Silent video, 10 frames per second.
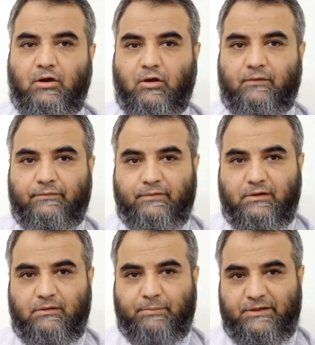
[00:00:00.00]
of
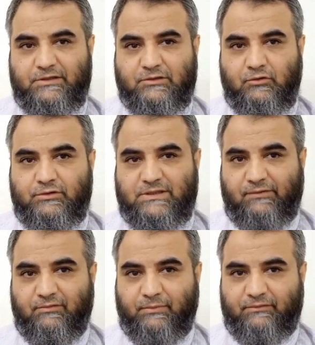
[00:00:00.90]
prednisolone
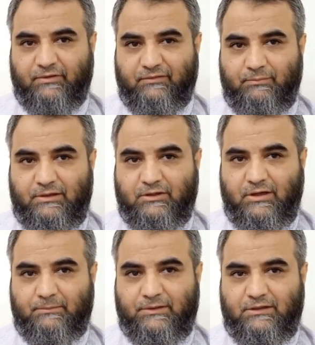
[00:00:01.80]
7.5
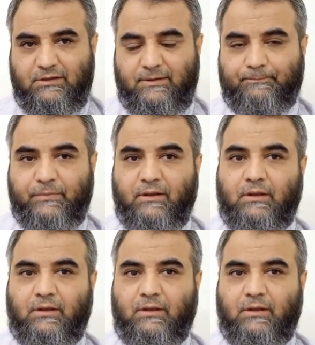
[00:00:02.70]
milligram daily,